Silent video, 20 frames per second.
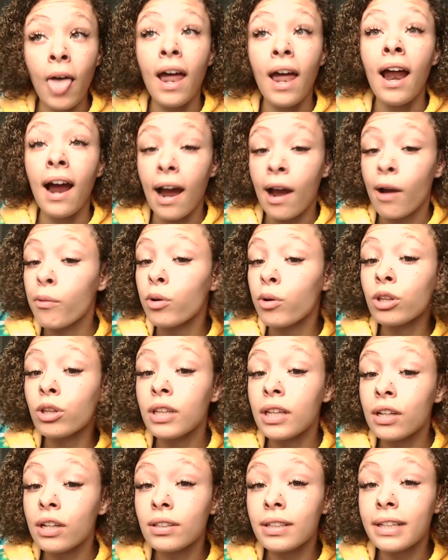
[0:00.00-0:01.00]
I will
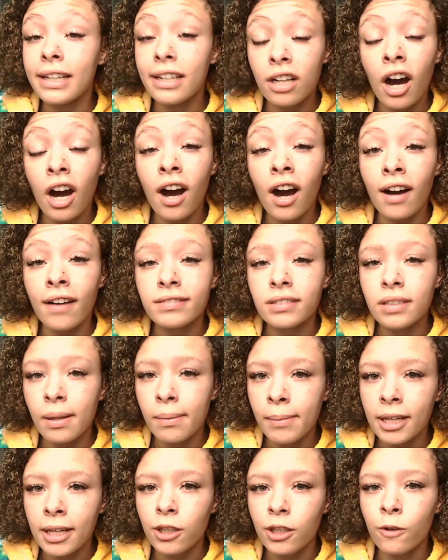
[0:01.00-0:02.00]
literally cough to
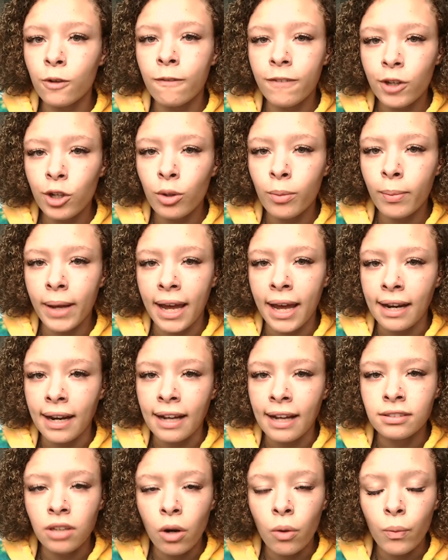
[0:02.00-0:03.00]
make you feel bad. I
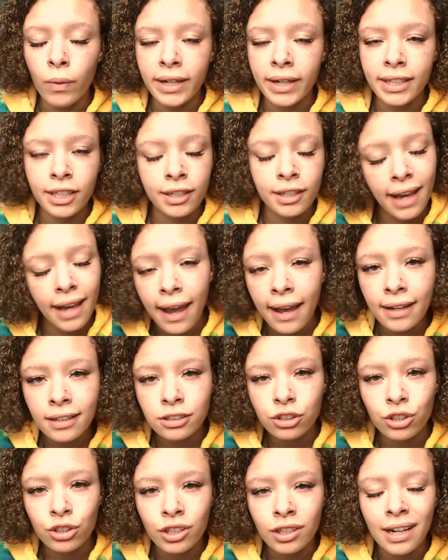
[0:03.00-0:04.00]
don't want your
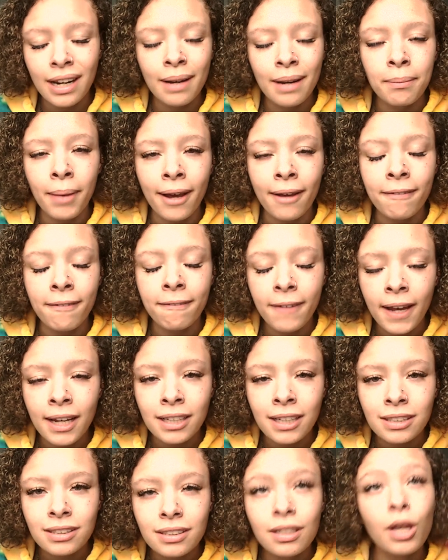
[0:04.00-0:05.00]
cancer in my
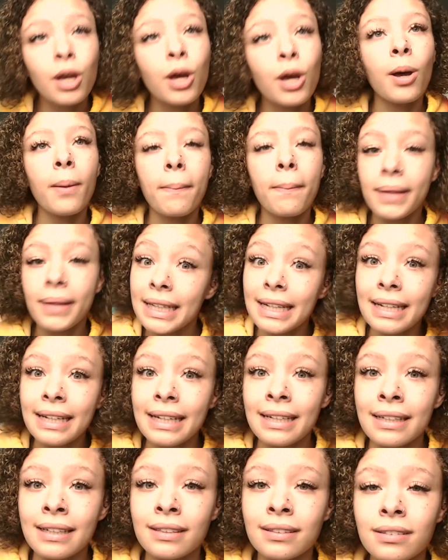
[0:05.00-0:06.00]
face.
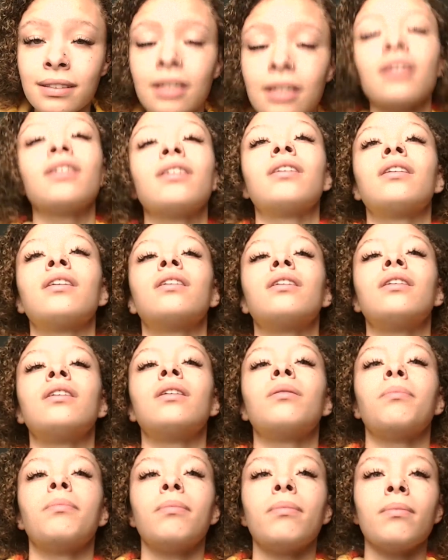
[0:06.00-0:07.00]
Please,
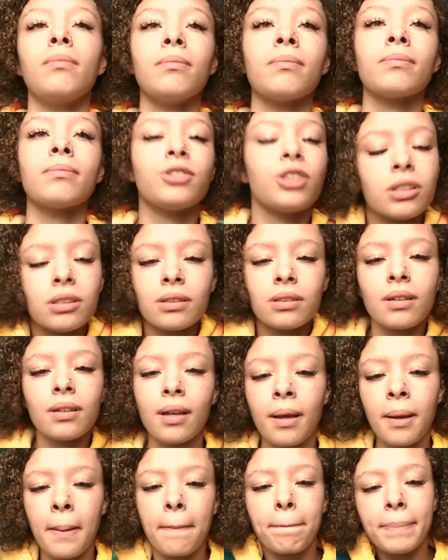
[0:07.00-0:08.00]
just
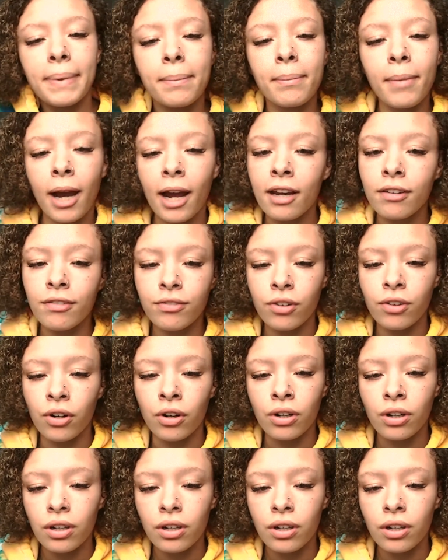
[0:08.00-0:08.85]
be mindful.